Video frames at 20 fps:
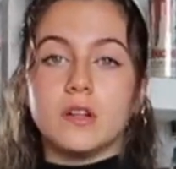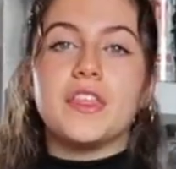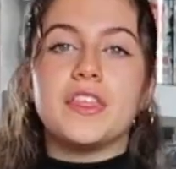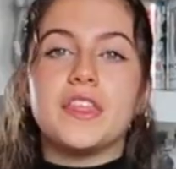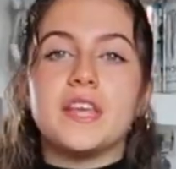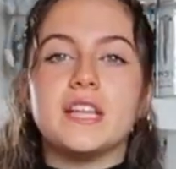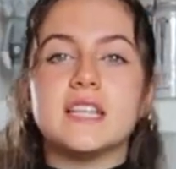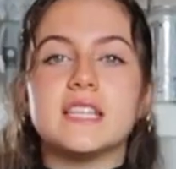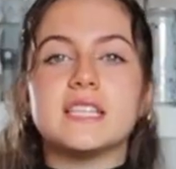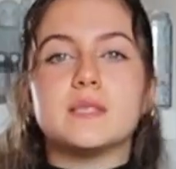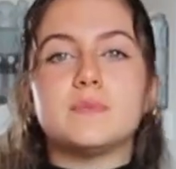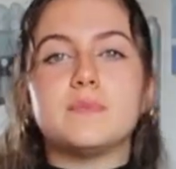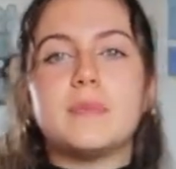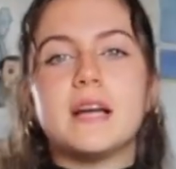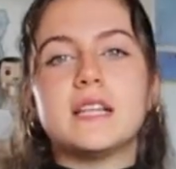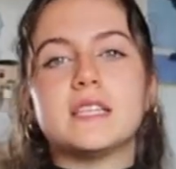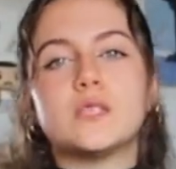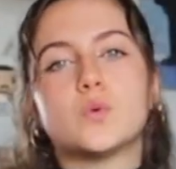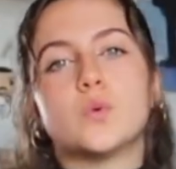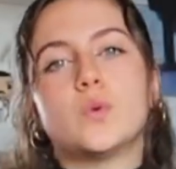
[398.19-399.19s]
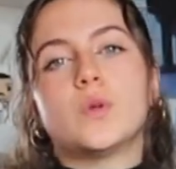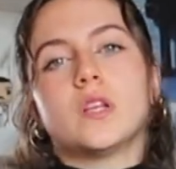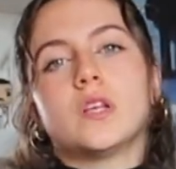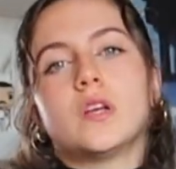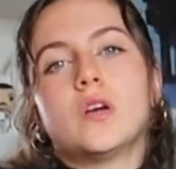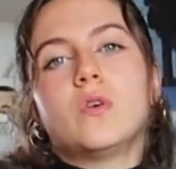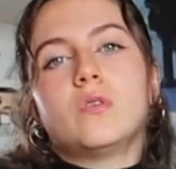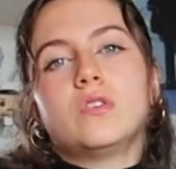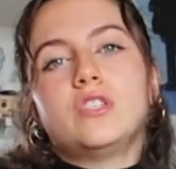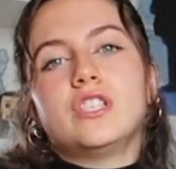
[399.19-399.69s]
I think these pants will
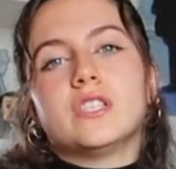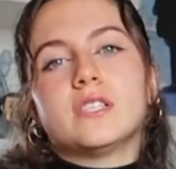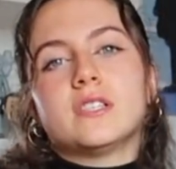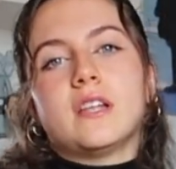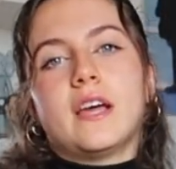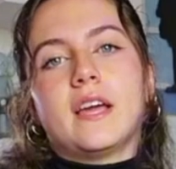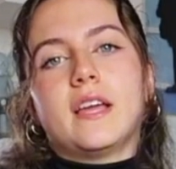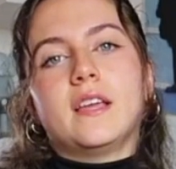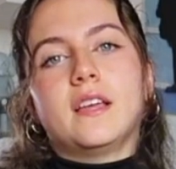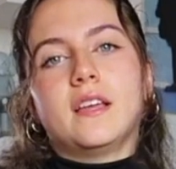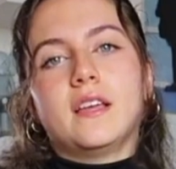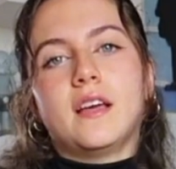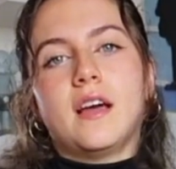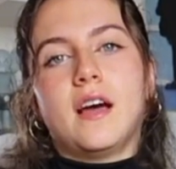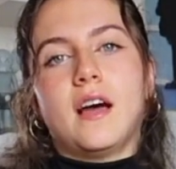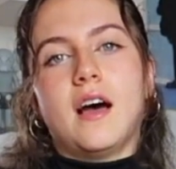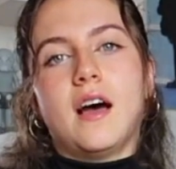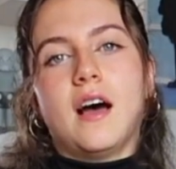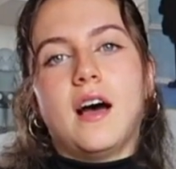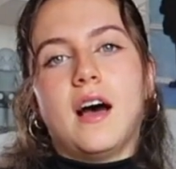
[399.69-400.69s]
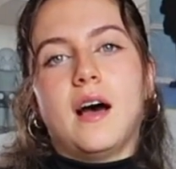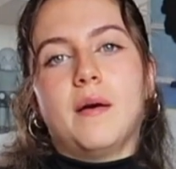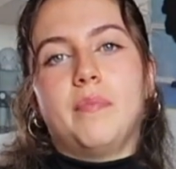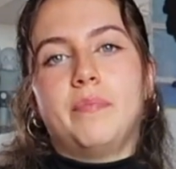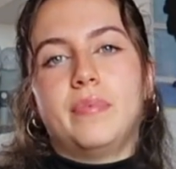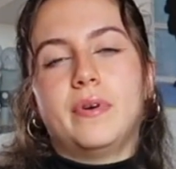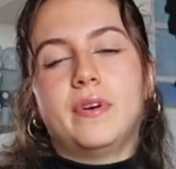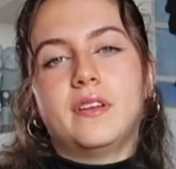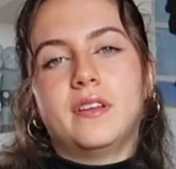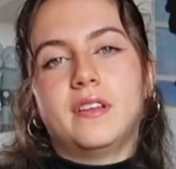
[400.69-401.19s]
go just like
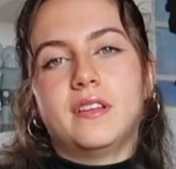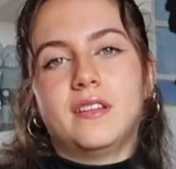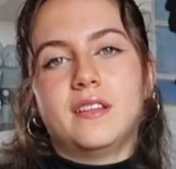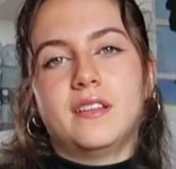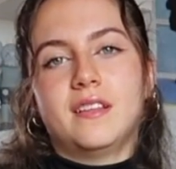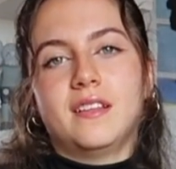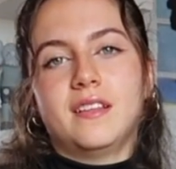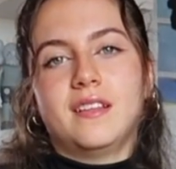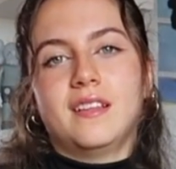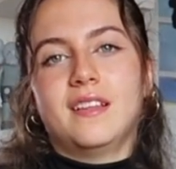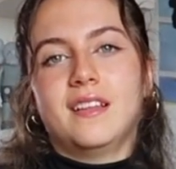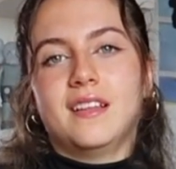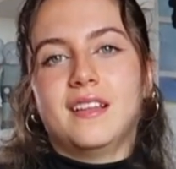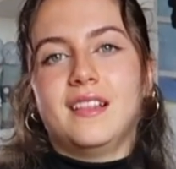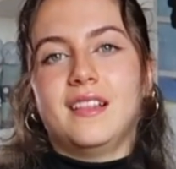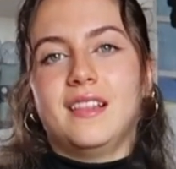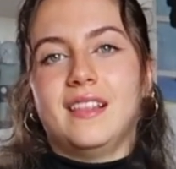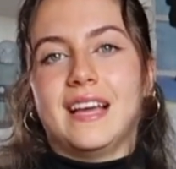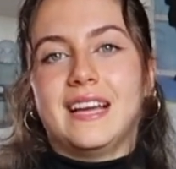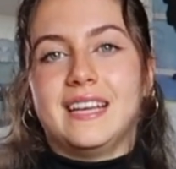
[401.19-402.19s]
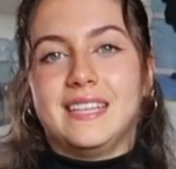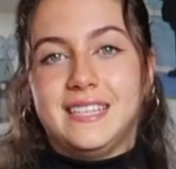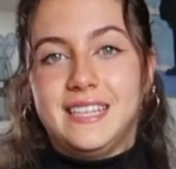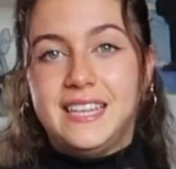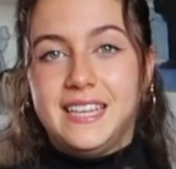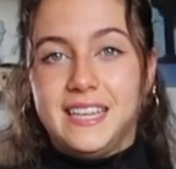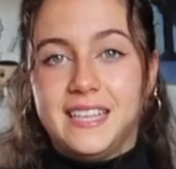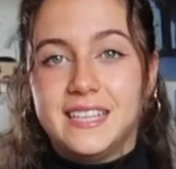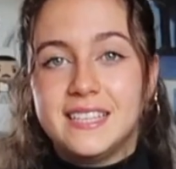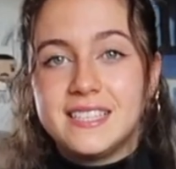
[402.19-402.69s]
up, like
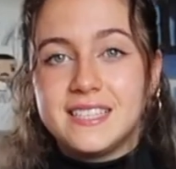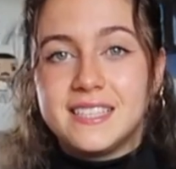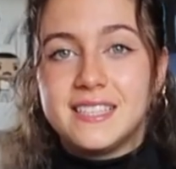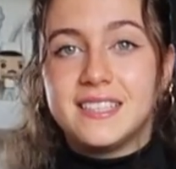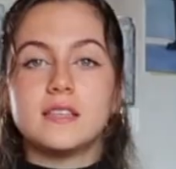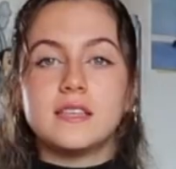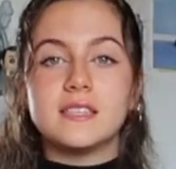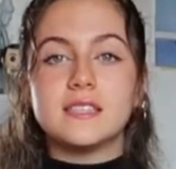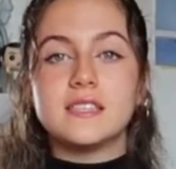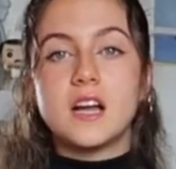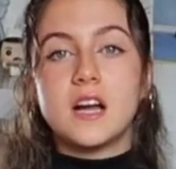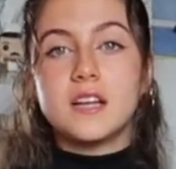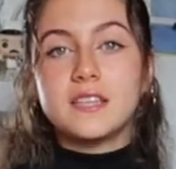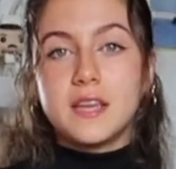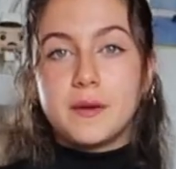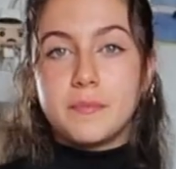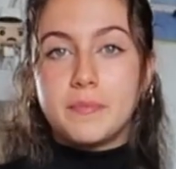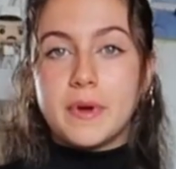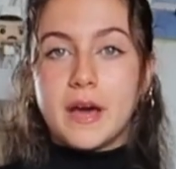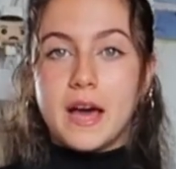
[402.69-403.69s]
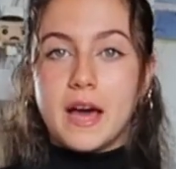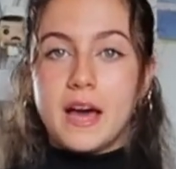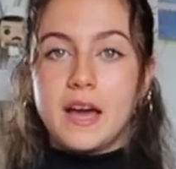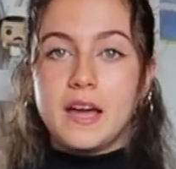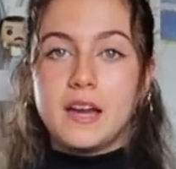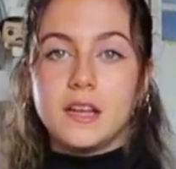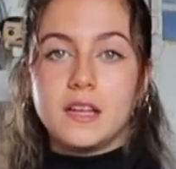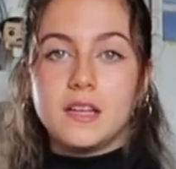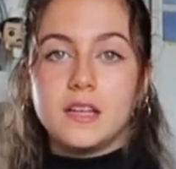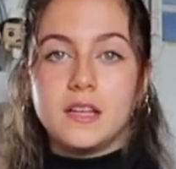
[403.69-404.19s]
these. It's not that
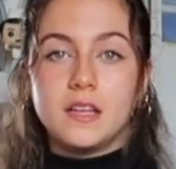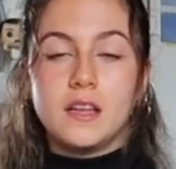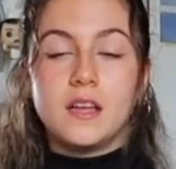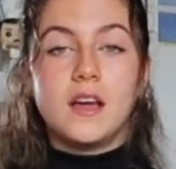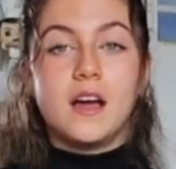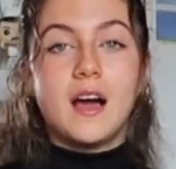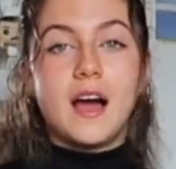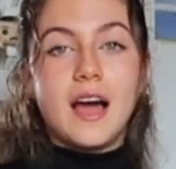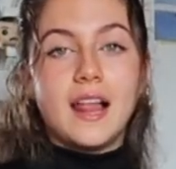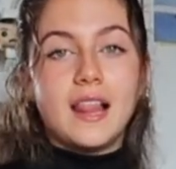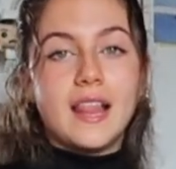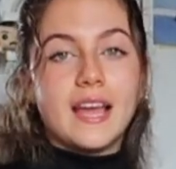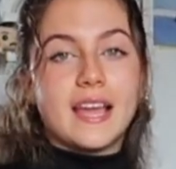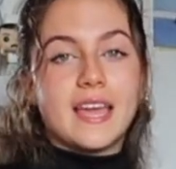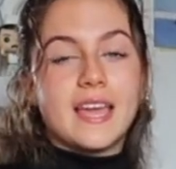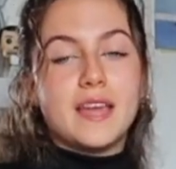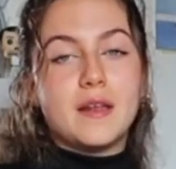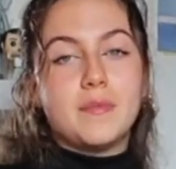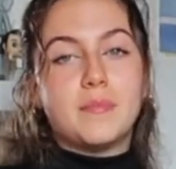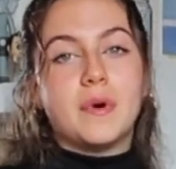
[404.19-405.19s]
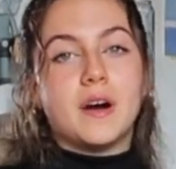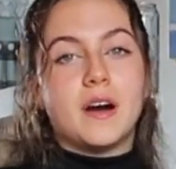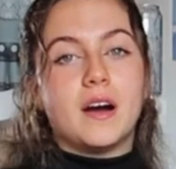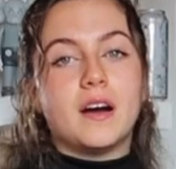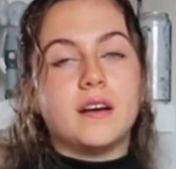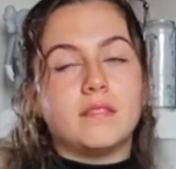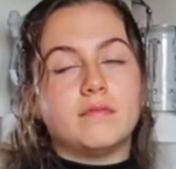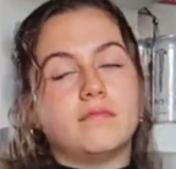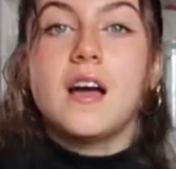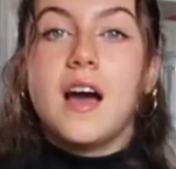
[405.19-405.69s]
bad, I like it,
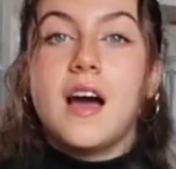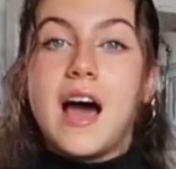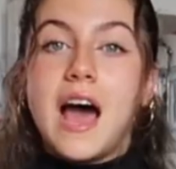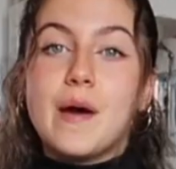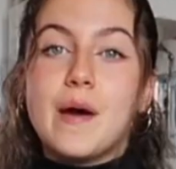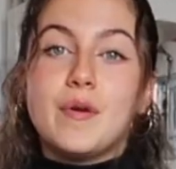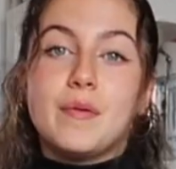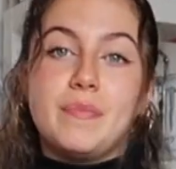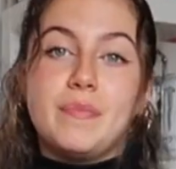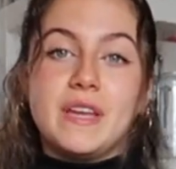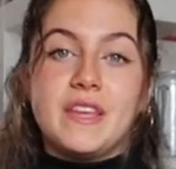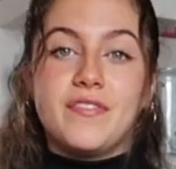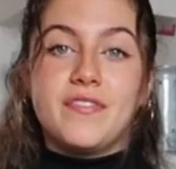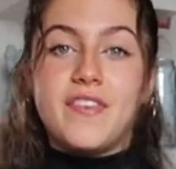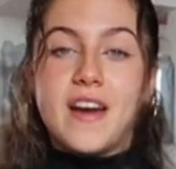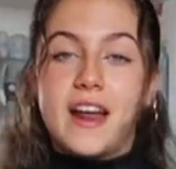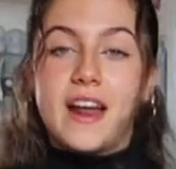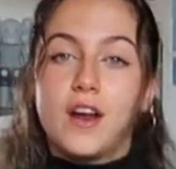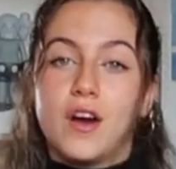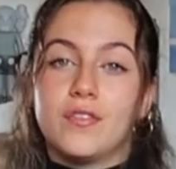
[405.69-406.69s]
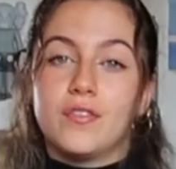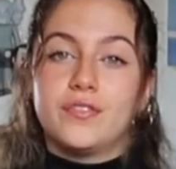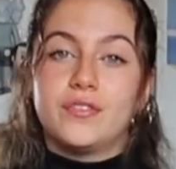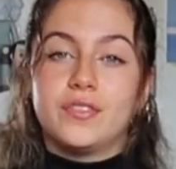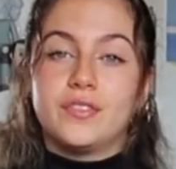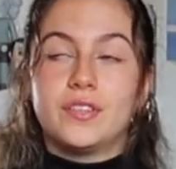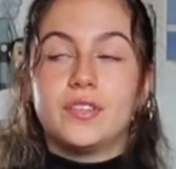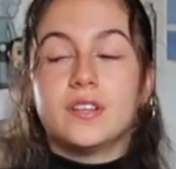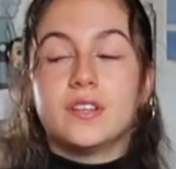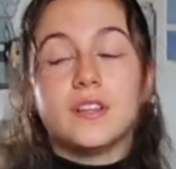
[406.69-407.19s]
but I'm a big fan of
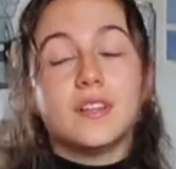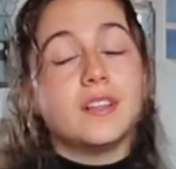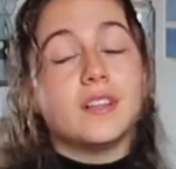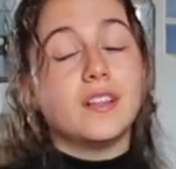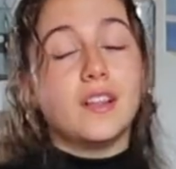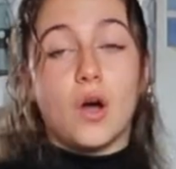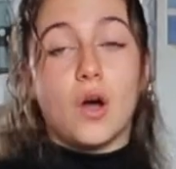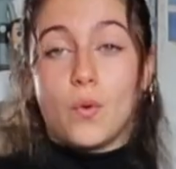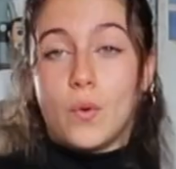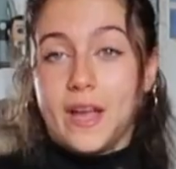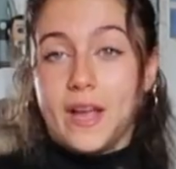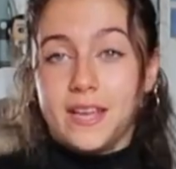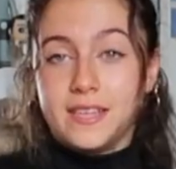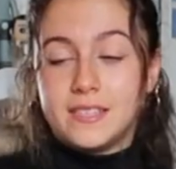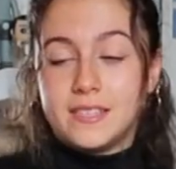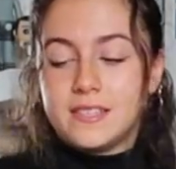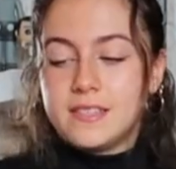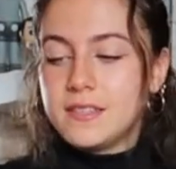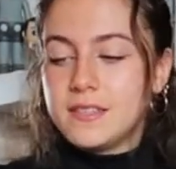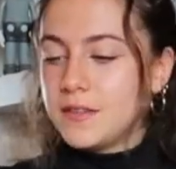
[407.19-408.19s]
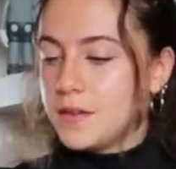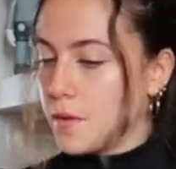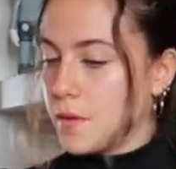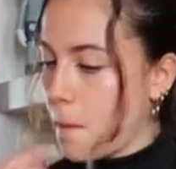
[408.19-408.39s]
low waist.